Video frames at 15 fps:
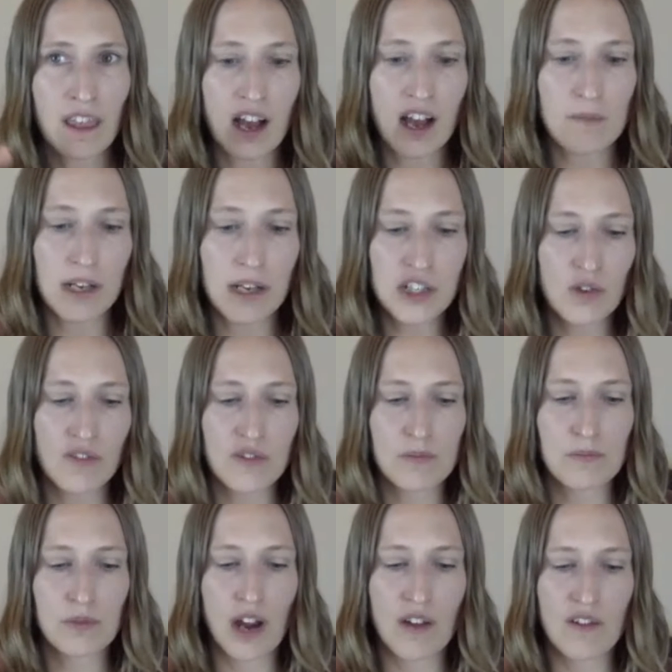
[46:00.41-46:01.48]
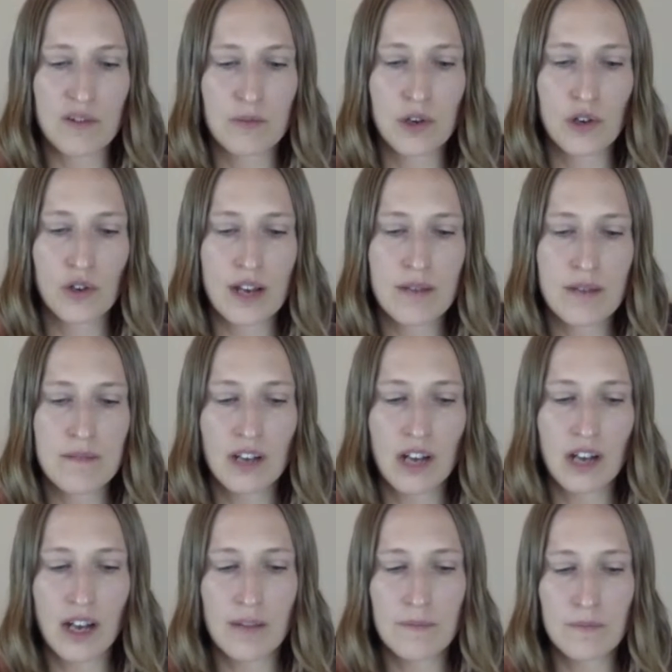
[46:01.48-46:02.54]
I do have a private program
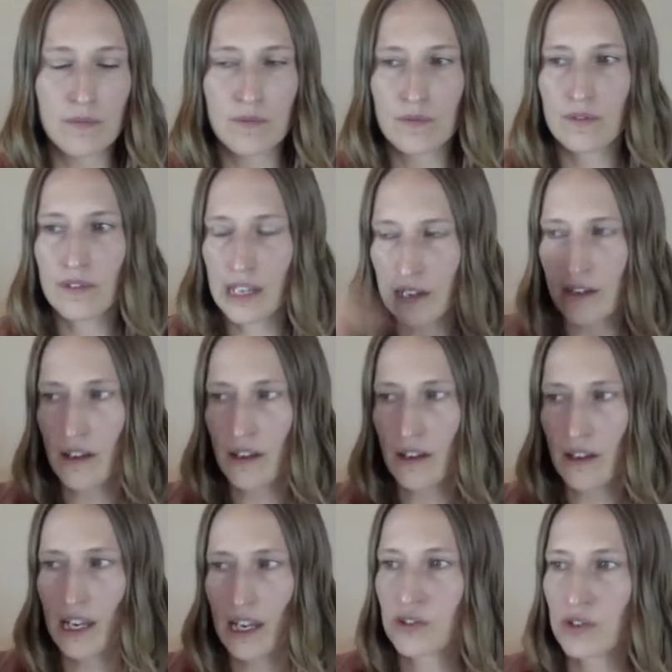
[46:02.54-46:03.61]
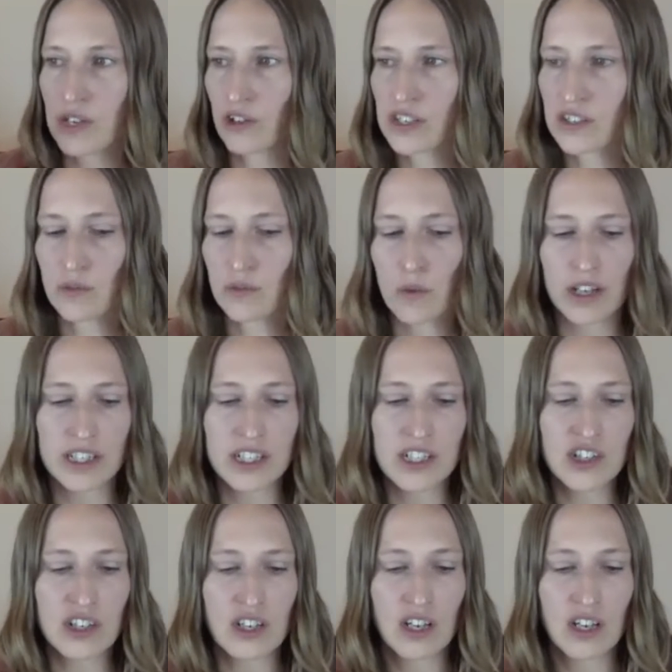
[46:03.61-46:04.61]
and also increase the wattage.